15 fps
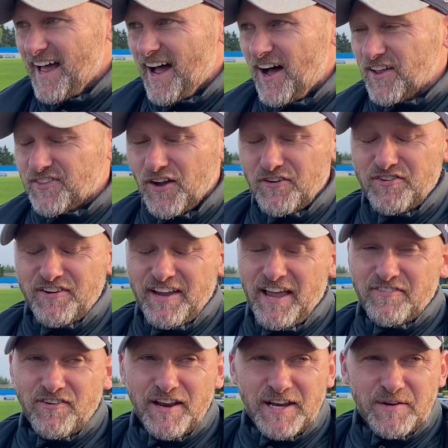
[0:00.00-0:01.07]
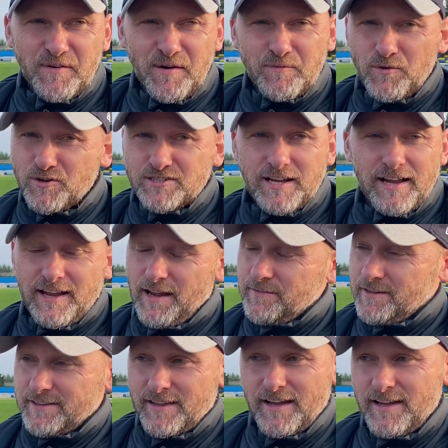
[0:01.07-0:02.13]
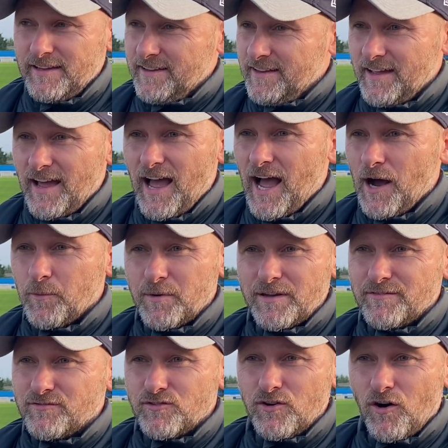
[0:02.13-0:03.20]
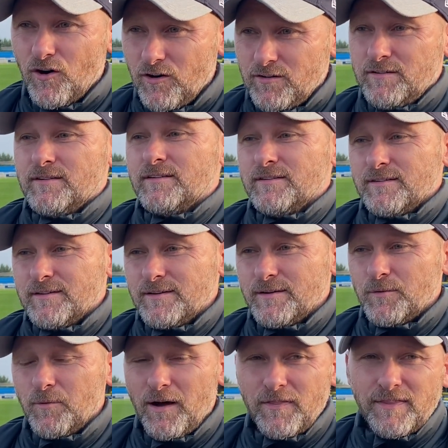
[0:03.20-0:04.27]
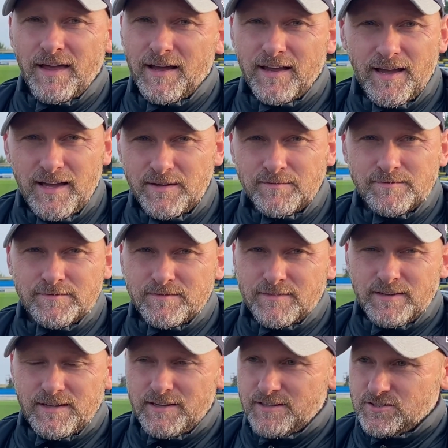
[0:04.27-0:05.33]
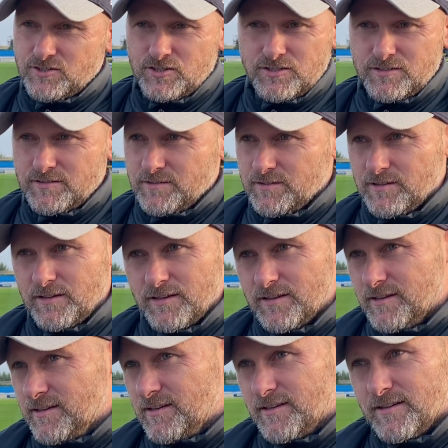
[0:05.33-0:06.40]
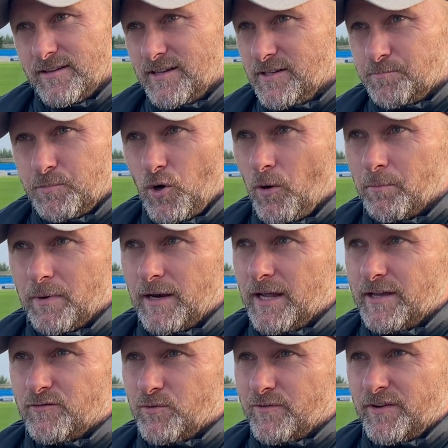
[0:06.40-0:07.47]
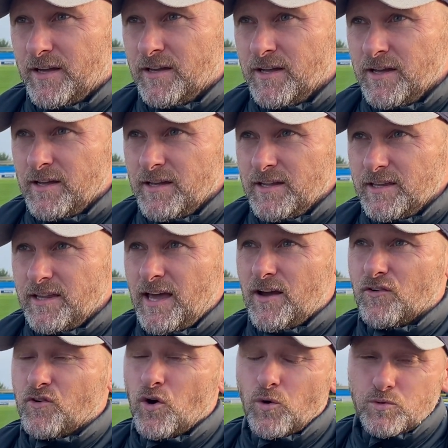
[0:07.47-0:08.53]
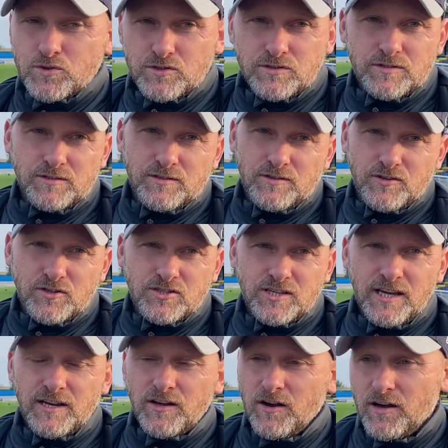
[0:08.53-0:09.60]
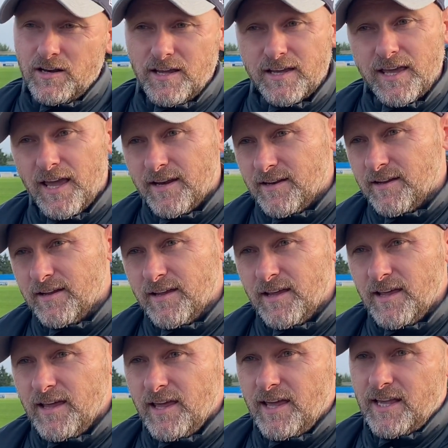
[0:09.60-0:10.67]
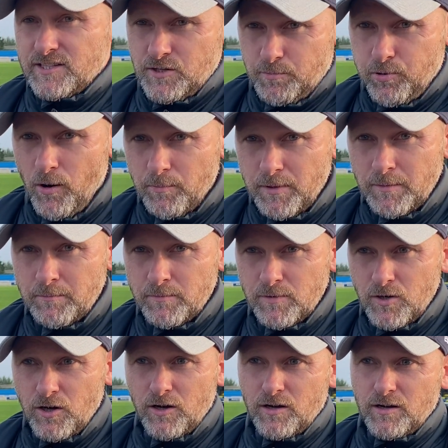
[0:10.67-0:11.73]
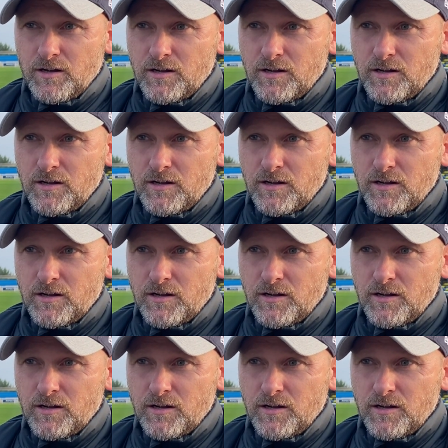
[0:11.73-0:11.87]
I don't think if anyone watched that game today, how we've not won that game, it's beyond belief with it. Yeah, of course, you concede early again. It is a problem. Look,